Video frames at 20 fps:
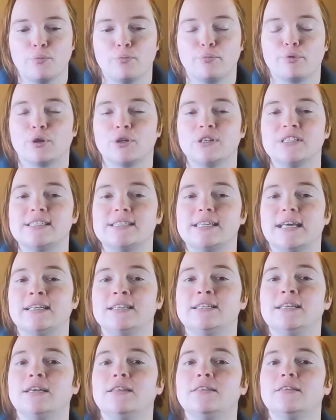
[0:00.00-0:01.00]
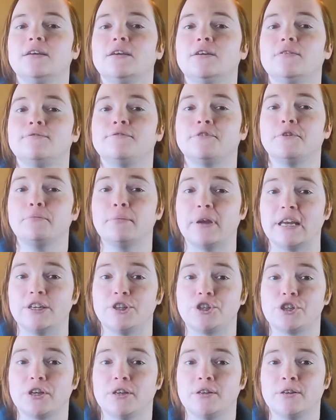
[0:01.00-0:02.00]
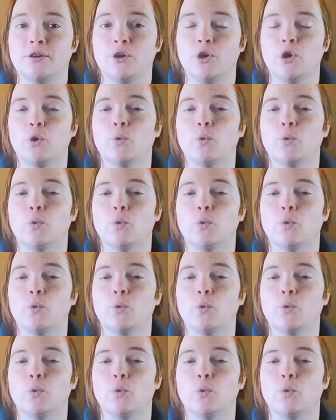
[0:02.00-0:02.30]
presenting the information